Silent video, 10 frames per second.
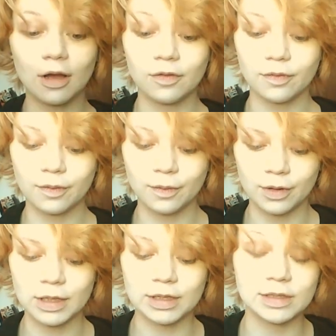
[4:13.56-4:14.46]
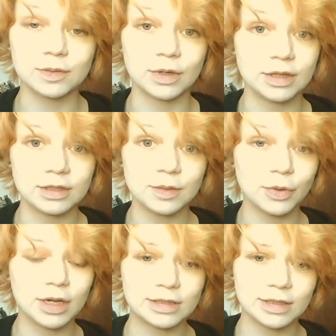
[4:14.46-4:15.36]
off is with,
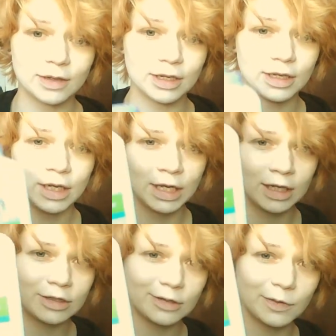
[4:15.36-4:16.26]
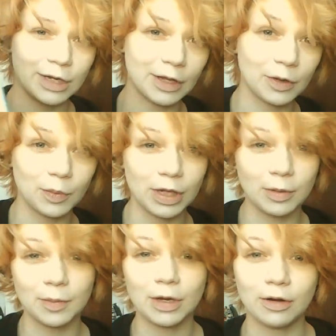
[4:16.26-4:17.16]
surprisingly, just regular
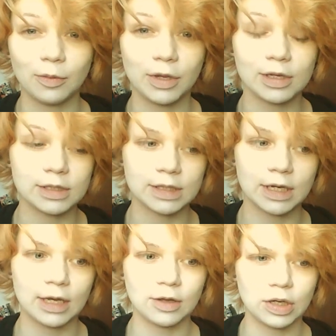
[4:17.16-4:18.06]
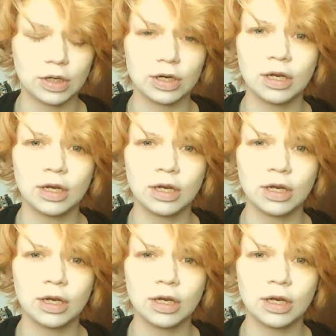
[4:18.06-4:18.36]
baby powder, because any other